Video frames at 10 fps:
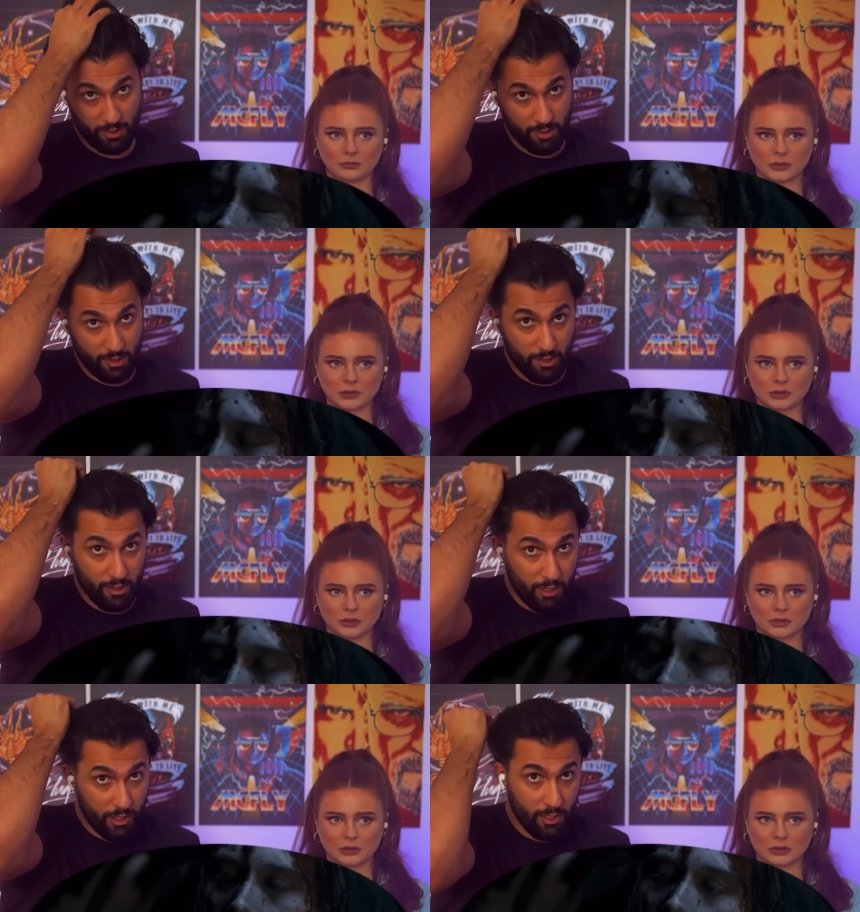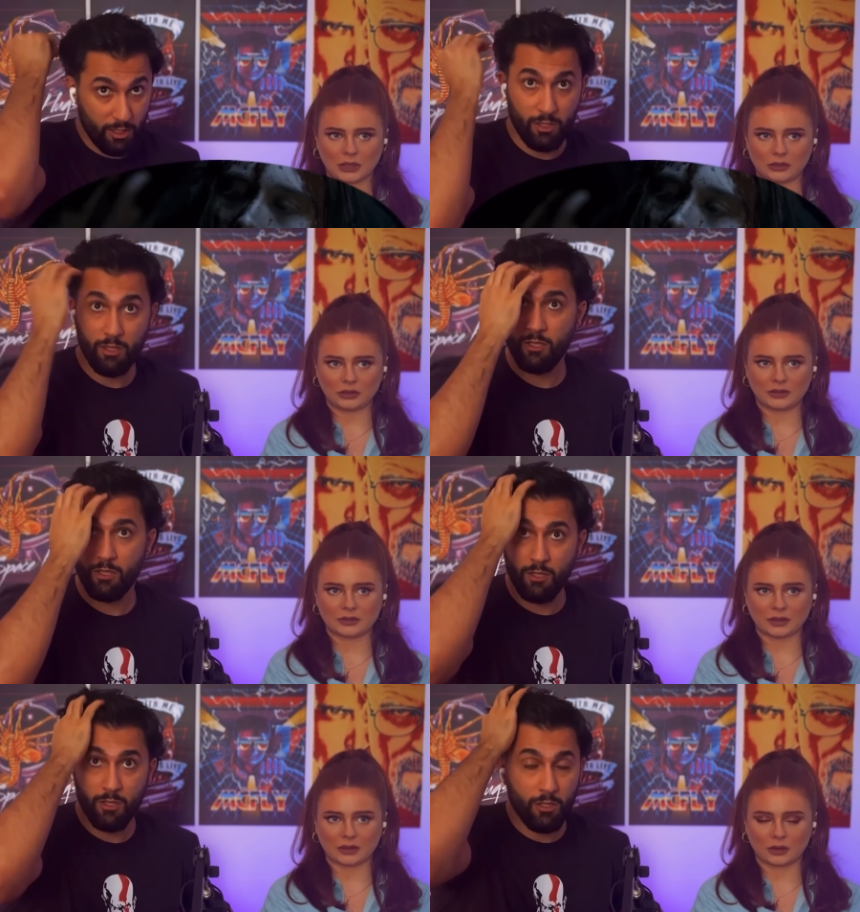Speaker 1: okay? You need to
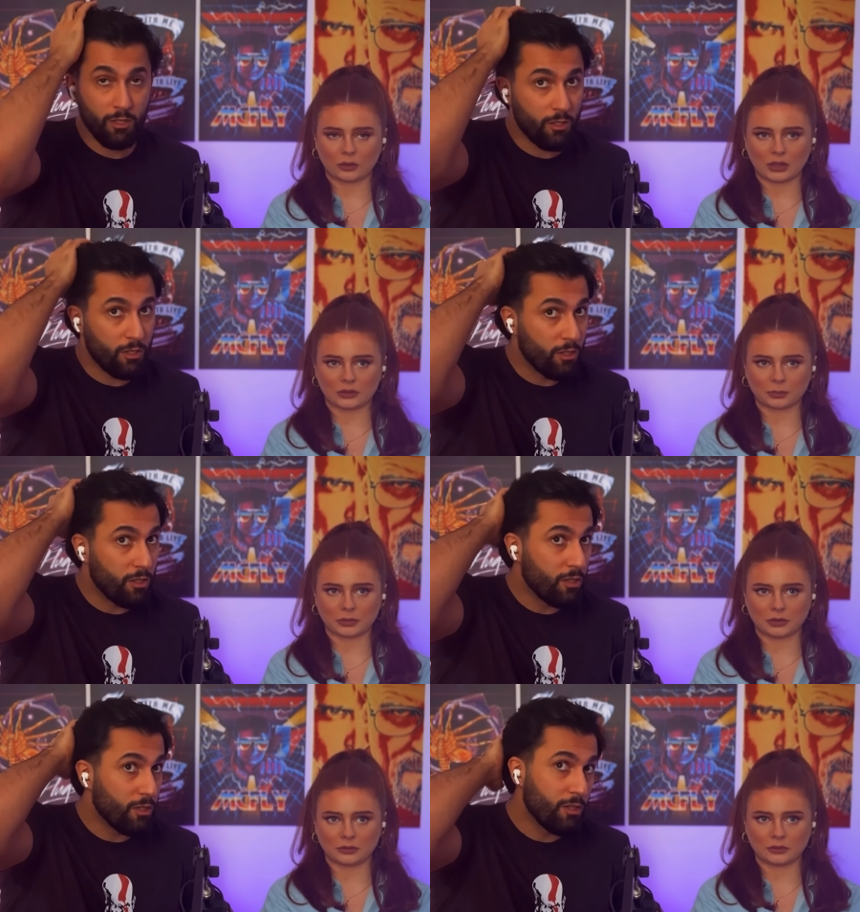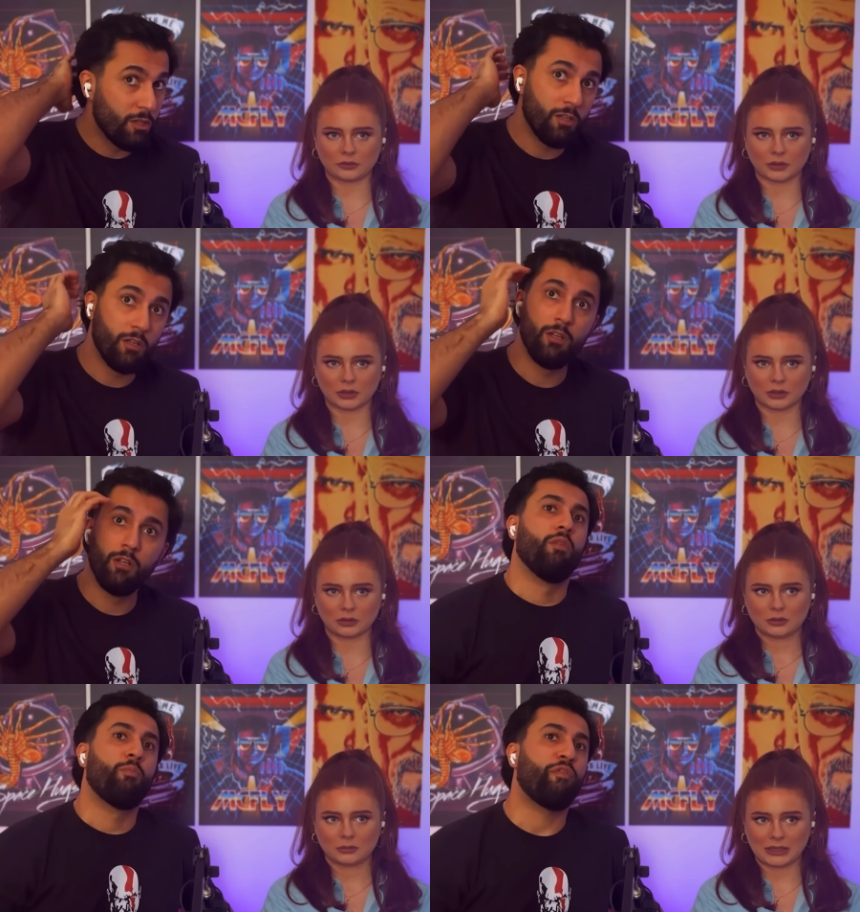set the whole house on fire.
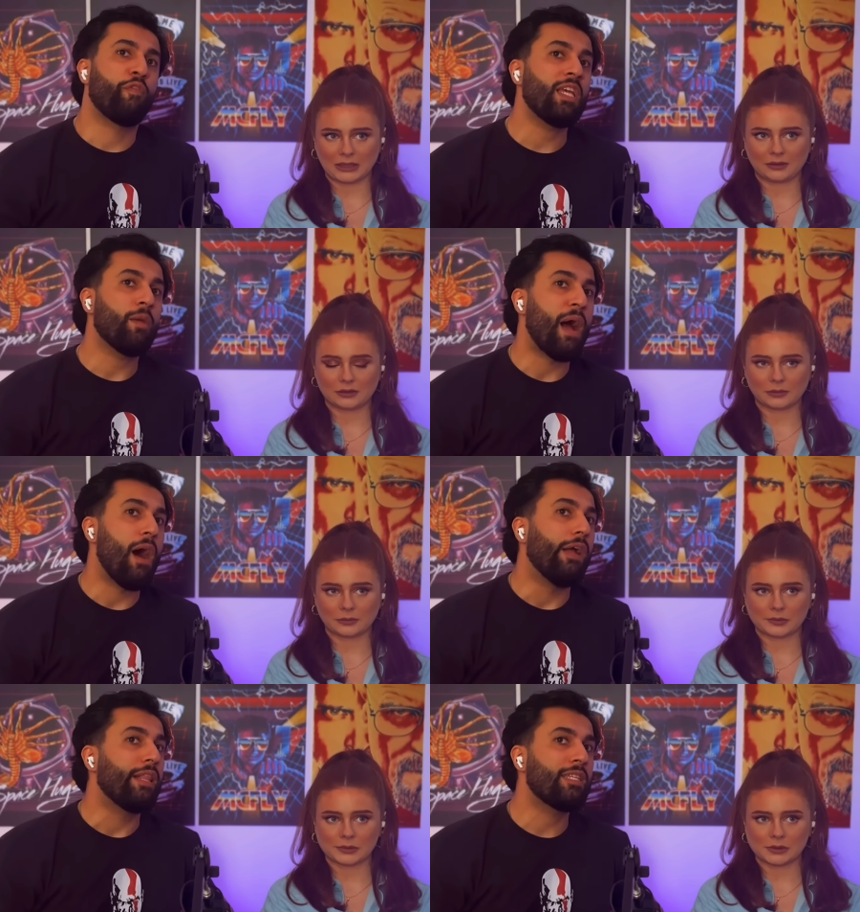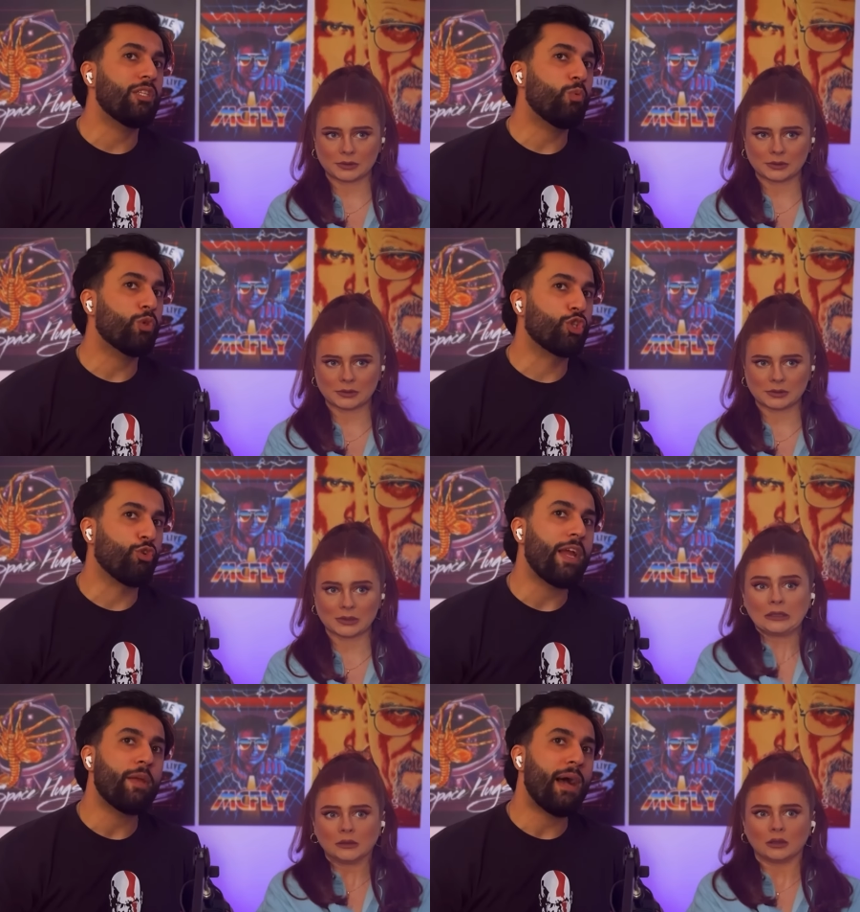But think about it. This is what's
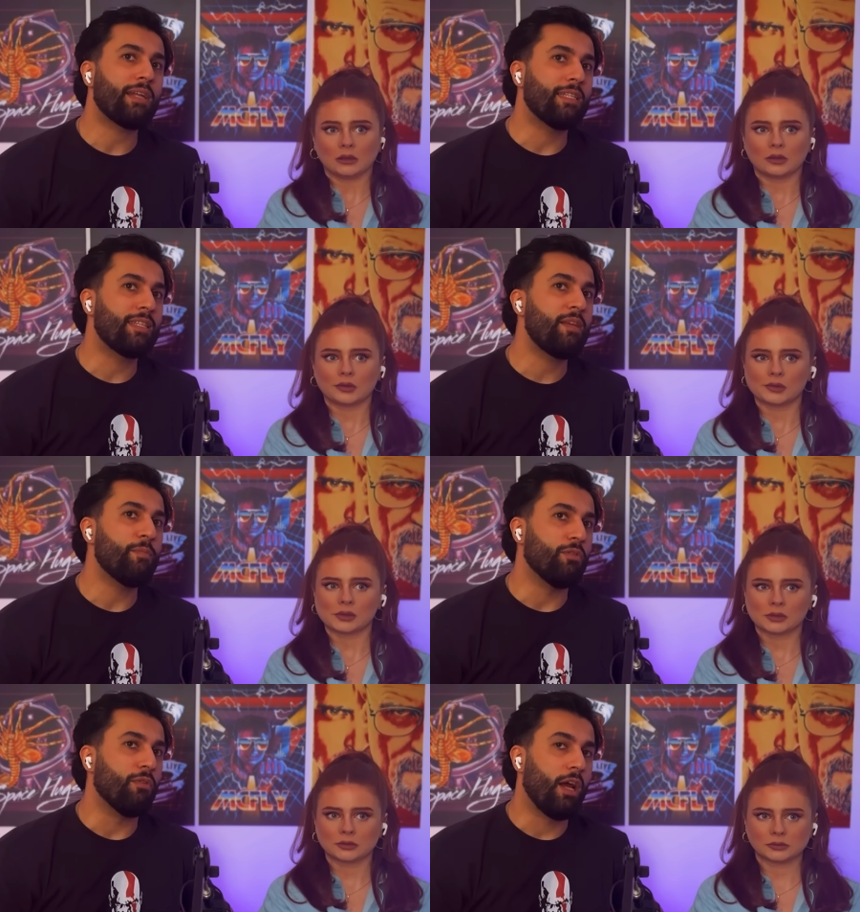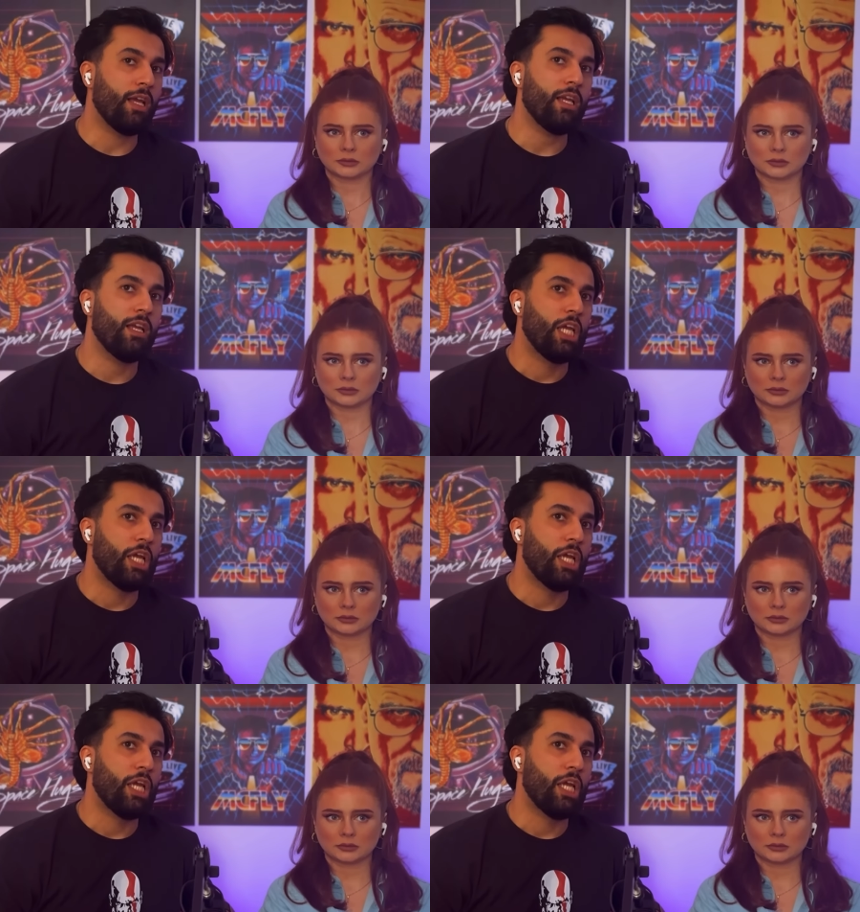great about the demon, right?